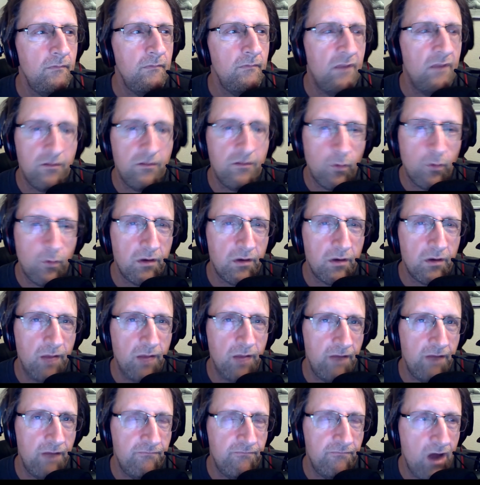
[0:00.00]
Of course, my
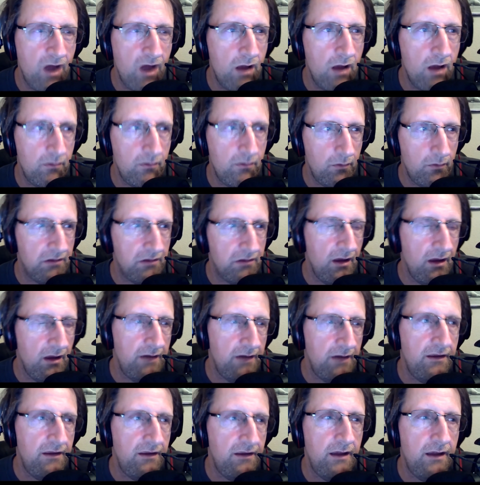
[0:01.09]
father was like
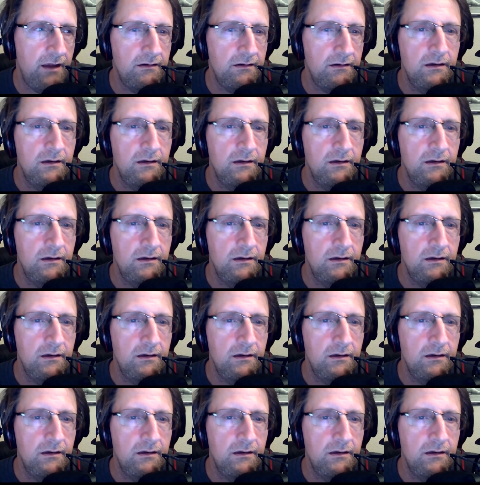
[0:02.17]
that.